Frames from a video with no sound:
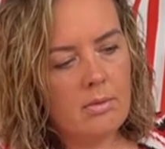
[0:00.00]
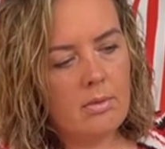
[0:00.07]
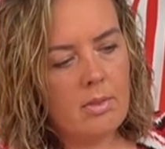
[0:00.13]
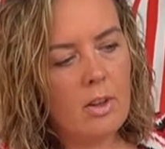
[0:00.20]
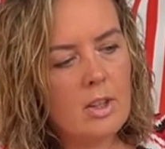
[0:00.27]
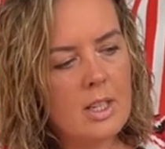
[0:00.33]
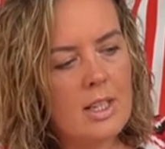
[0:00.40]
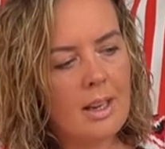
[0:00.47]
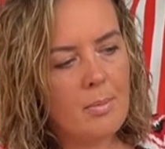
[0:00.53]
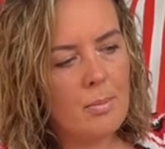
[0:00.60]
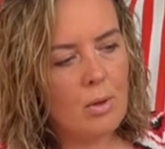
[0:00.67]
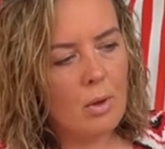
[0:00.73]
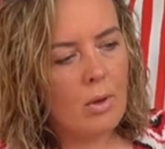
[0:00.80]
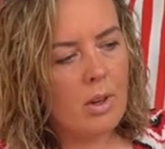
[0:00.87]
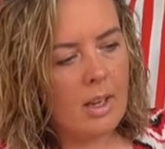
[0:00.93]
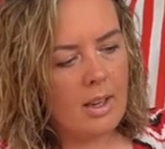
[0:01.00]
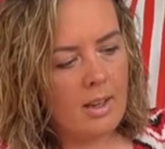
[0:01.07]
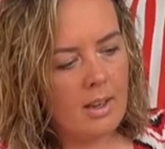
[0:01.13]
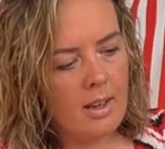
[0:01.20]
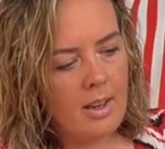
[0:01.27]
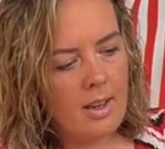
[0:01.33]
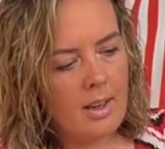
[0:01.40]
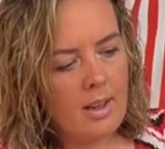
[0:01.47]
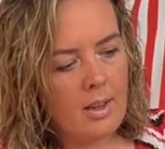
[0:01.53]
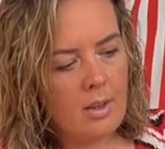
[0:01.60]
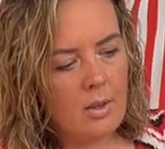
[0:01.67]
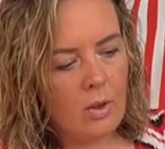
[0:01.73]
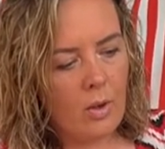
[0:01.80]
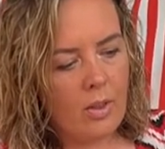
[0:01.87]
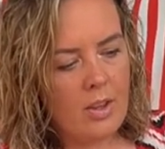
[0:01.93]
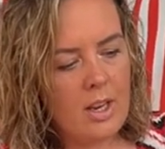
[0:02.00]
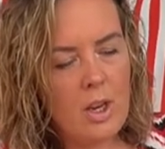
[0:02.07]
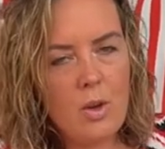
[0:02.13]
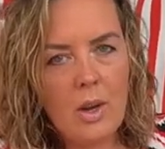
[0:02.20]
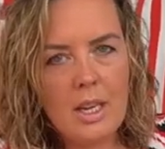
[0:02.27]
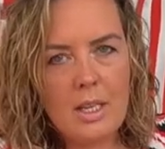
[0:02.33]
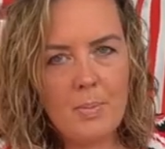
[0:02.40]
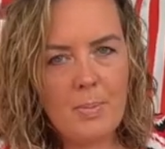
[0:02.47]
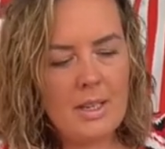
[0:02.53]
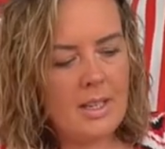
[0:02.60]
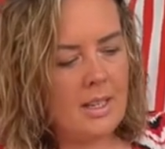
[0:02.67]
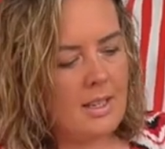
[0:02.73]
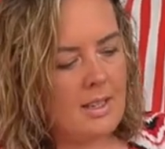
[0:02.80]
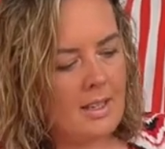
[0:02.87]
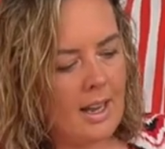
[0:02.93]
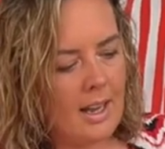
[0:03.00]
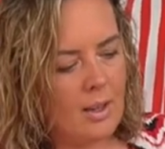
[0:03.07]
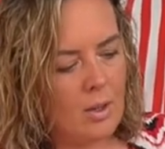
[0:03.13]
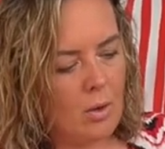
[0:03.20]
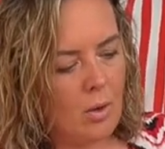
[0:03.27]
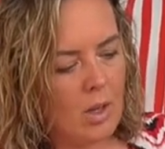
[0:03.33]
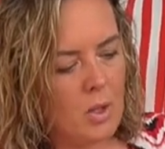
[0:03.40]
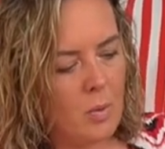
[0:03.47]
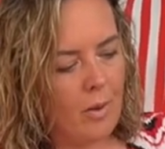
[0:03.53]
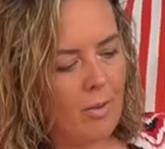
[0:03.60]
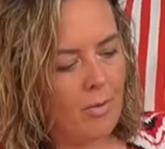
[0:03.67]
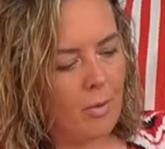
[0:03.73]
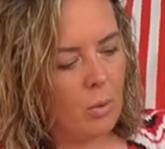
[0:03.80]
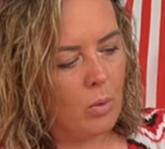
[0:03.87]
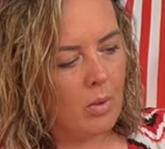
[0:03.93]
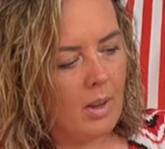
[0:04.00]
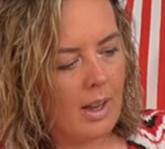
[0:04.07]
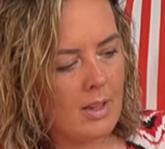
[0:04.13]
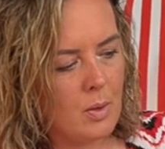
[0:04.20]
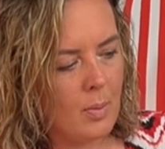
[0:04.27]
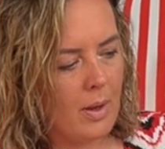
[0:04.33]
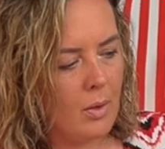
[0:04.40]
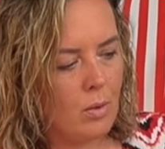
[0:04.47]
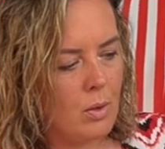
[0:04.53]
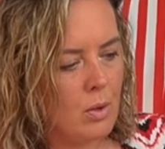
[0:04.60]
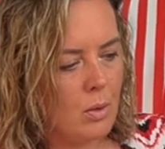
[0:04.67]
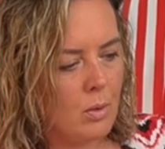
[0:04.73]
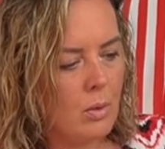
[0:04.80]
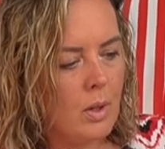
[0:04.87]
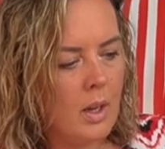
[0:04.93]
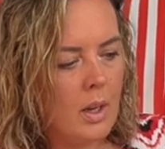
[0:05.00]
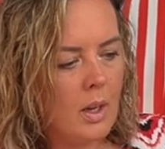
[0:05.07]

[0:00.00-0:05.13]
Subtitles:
13 amp socket, it's got 3 USBs and it's got a 12 volt as well, so